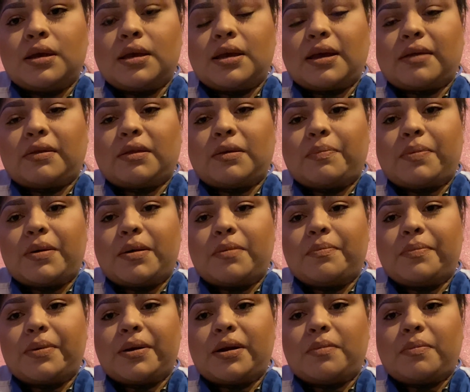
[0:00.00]
have to
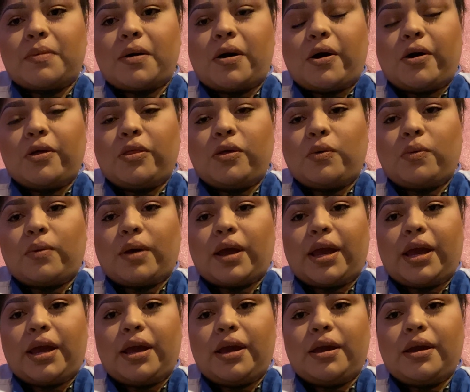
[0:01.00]
pump it up all the
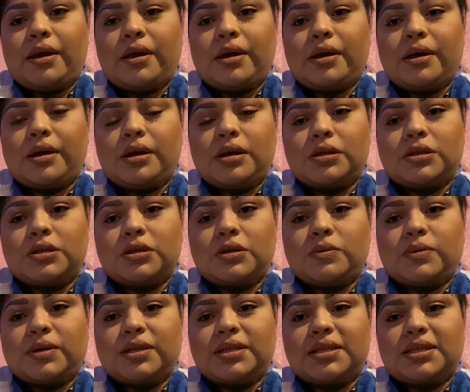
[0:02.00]
way to
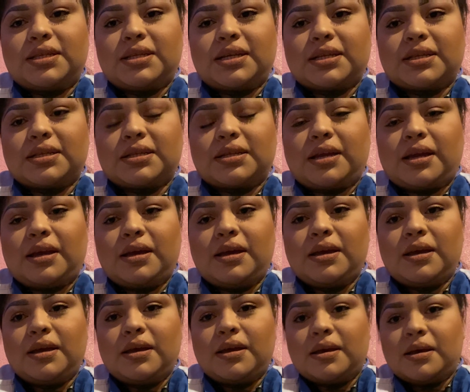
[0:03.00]
160.
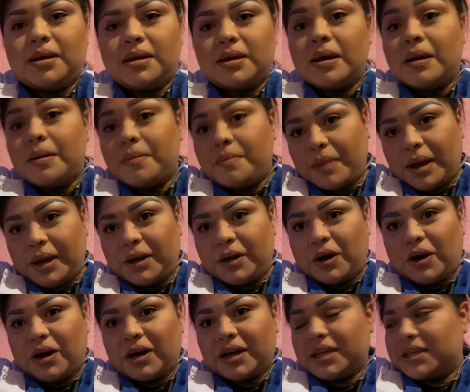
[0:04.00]
My
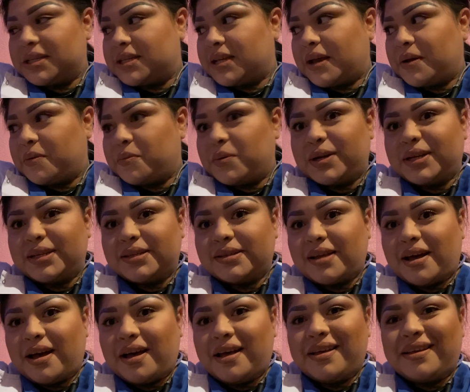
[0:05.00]
dog is like, what is
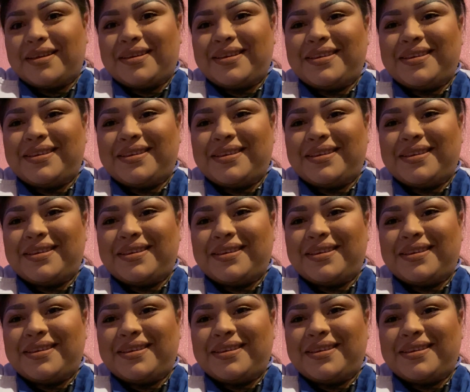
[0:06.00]
that?